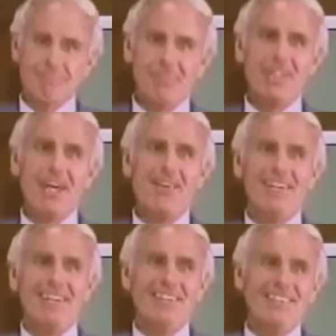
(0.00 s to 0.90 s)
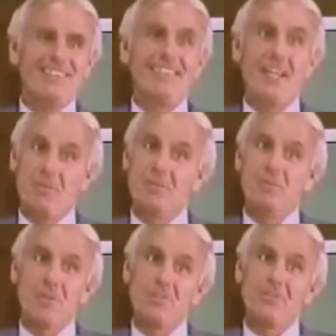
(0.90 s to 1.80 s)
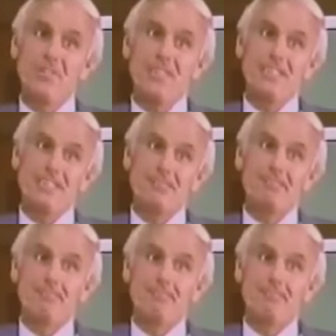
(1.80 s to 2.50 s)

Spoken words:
but now I do. It was one of those reasons.